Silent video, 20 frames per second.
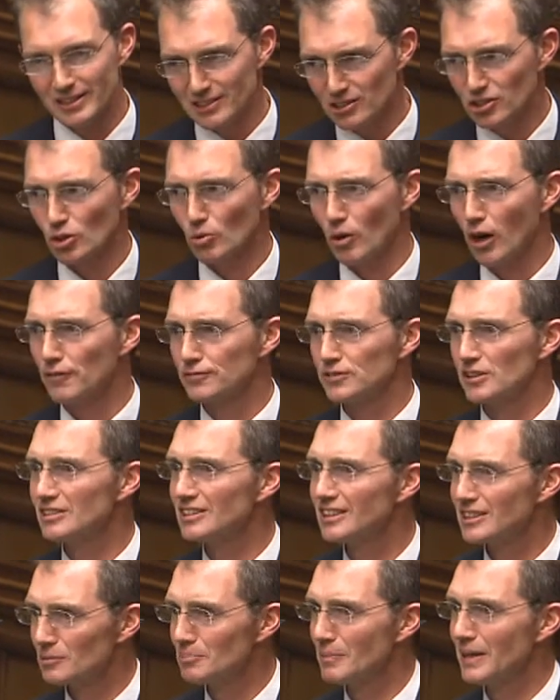It's too often
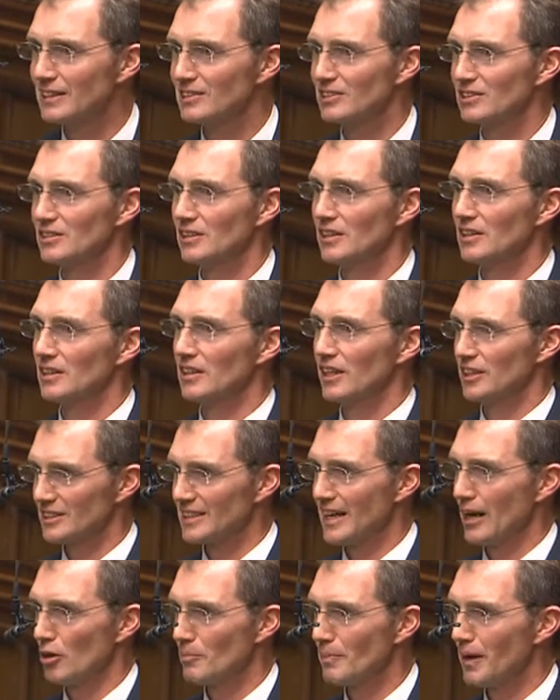dismissed as
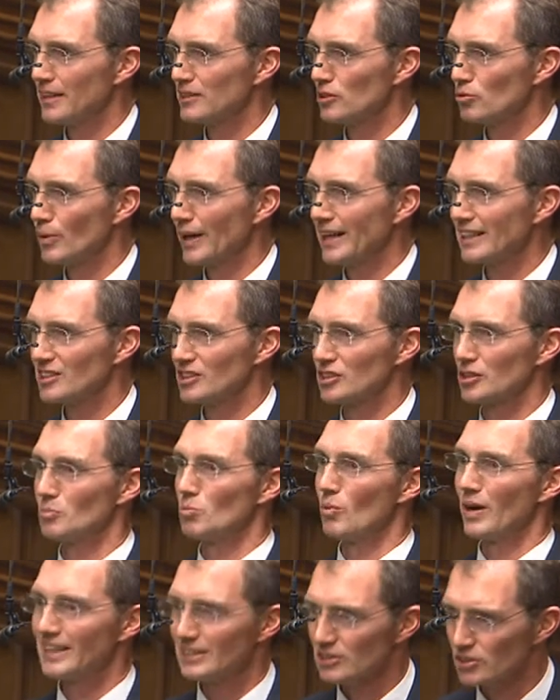narrow-minded
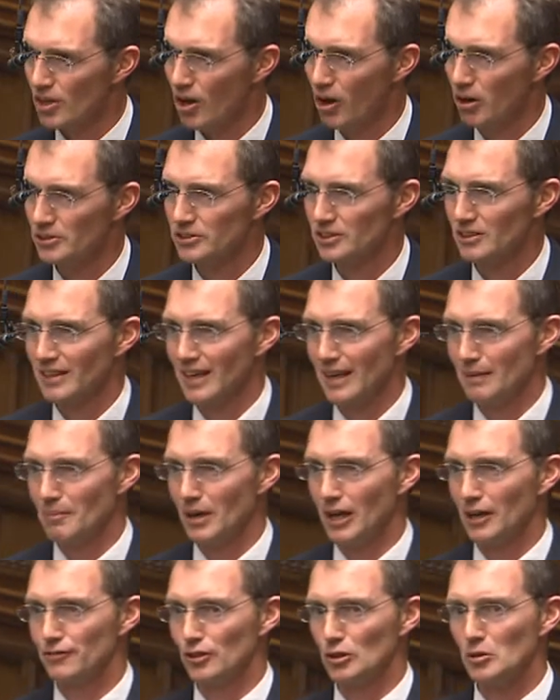racism when it's not, in
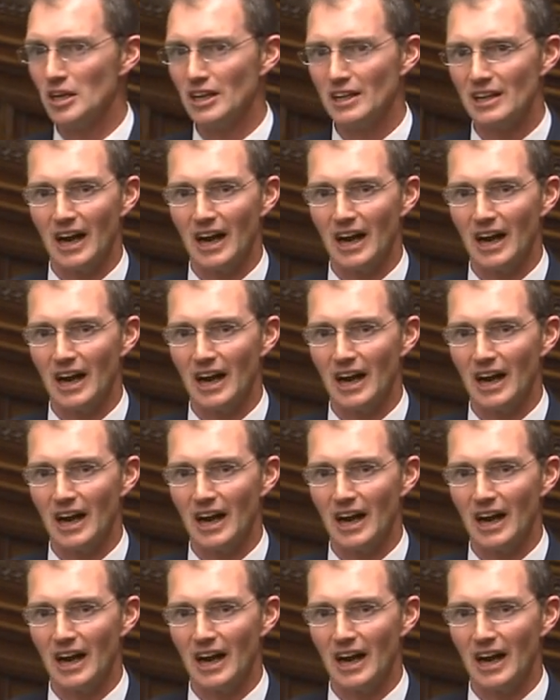my view.